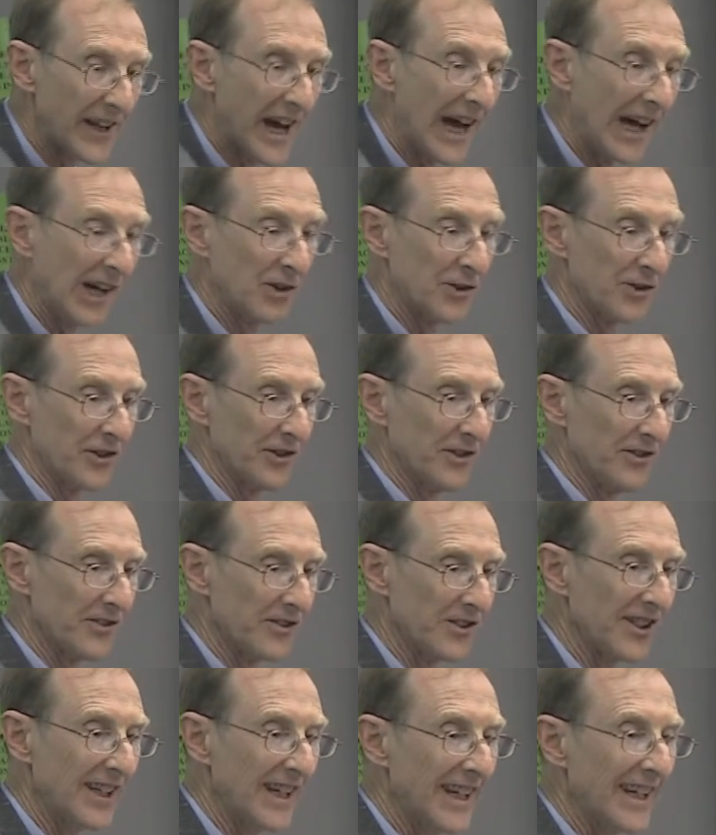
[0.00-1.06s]

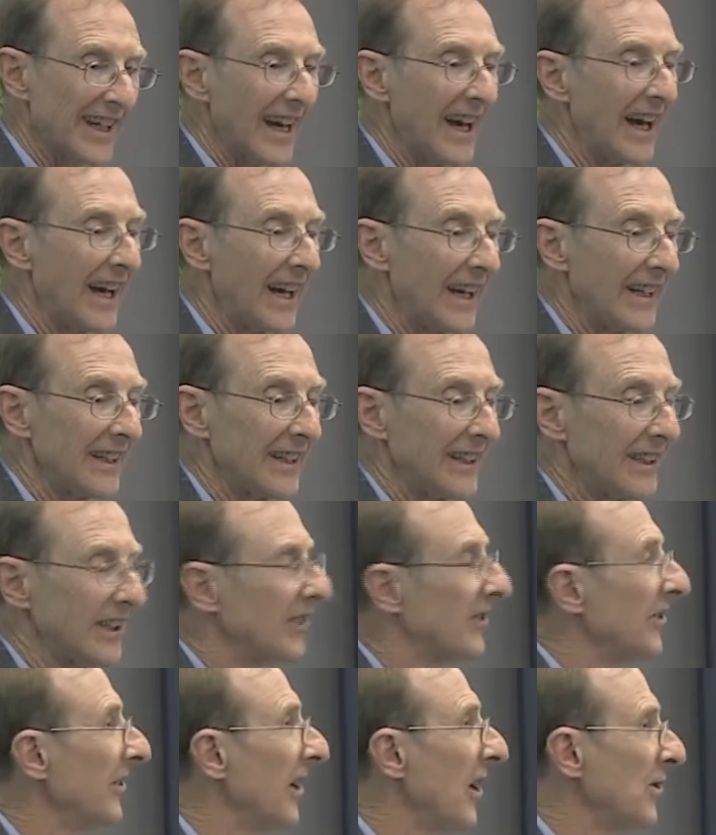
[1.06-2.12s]
thousands
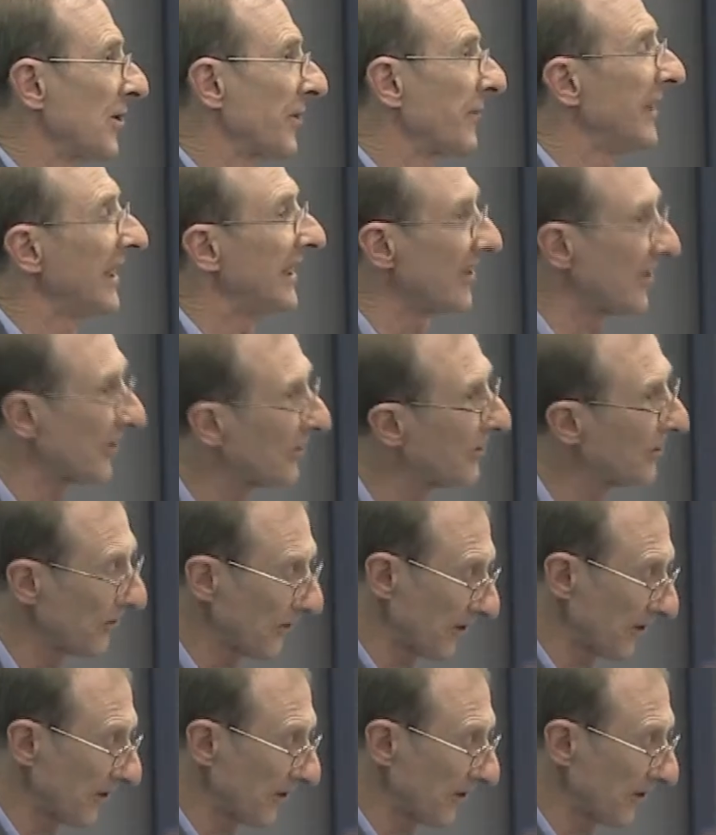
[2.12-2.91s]
uh, to those figures,